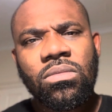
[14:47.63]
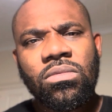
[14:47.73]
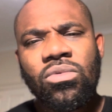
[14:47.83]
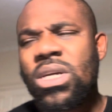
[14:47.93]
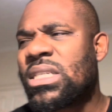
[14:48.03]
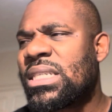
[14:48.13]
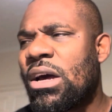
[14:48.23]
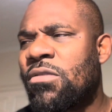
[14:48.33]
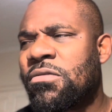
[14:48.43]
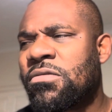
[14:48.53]
we're
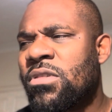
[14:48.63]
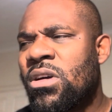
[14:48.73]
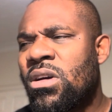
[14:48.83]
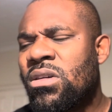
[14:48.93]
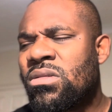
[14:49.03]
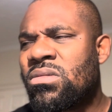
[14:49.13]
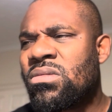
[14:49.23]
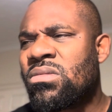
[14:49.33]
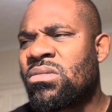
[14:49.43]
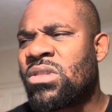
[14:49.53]

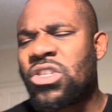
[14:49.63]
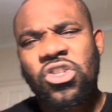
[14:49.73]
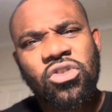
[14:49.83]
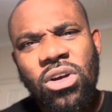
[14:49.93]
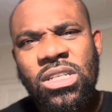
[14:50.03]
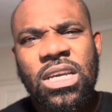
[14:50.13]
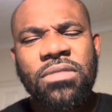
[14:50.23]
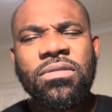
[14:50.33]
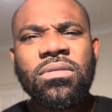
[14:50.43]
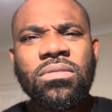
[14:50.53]

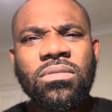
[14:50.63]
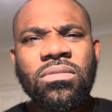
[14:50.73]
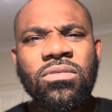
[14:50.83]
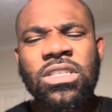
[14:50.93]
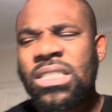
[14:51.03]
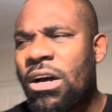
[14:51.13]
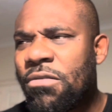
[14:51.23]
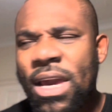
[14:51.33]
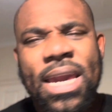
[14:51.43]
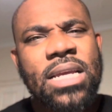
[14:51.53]
self-destructive, we're
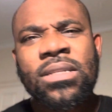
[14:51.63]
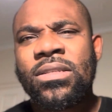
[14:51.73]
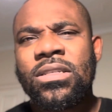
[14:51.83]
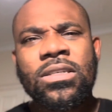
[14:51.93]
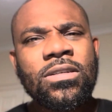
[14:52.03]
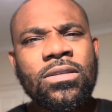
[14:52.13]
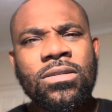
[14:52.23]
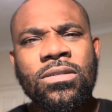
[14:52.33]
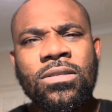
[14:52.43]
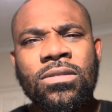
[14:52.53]
self-hating,
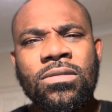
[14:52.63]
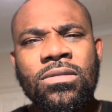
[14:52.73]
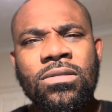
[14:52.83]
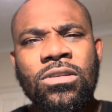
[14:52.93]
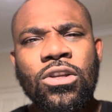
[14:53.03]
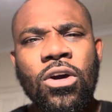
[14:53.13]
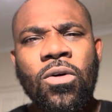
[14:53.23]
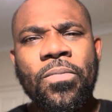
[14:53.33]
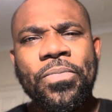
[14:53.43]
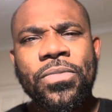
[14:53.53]
you
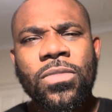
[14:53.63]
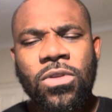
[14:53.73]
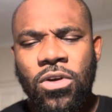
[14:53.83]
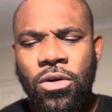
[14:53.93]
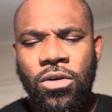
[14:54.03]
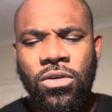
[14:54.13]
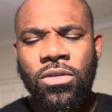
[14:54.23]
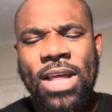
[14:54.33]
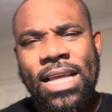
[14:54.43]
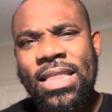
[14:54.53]
know. You
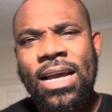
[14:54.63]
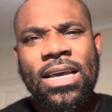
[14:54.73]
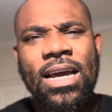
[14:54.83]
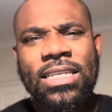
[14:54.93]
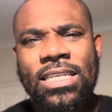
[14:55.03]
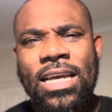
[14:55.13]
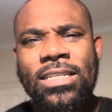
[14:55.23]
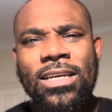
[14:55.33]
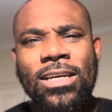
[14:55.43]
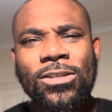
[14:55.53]
like that guy said,
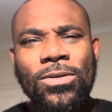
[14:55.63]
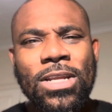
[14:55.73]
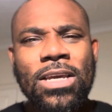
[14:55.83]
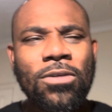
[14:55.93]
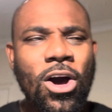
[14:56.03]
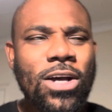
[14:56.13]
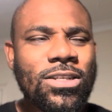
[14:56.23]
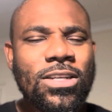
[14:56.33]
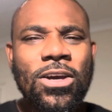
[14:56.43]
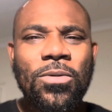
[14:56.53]
it's only
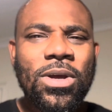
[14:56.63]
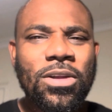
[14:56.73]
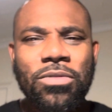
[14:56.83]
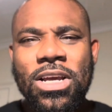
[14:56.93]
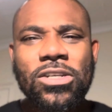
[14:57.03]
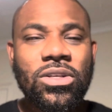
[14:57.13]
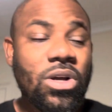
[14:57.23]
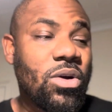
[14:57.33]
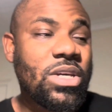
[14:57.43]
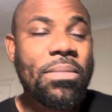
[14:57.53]
us, we're in a relationship.
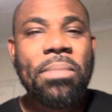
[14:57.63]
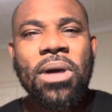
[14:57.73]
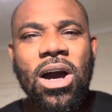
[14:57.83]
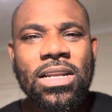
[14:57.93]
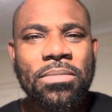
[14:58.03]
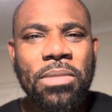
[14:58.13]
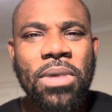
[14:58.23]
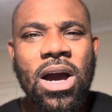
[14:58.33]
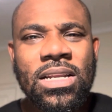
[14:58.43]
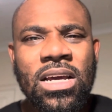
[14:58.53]
Oh yeah, my
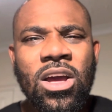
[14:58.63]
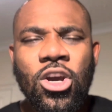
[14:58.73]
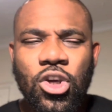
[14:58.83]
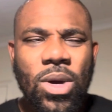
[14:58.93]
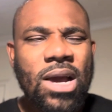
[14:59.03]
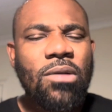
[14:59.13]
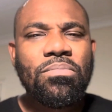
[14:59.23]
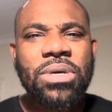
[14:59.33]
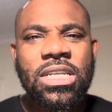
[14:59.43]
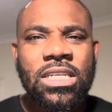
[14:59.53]
partner. You're
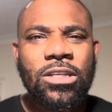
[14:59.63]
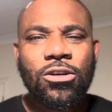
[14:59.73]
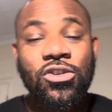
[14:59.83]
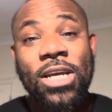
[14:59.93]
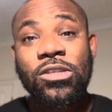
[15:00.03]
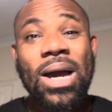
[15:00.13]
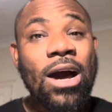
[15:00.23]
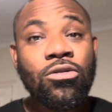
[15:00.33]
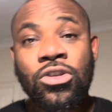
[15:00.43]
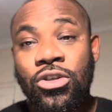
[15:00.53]
competing, you're trying to
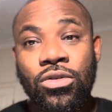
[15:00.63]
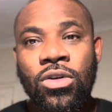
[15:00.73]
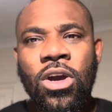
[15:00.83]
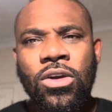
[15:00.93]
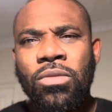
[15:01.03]
outdo, you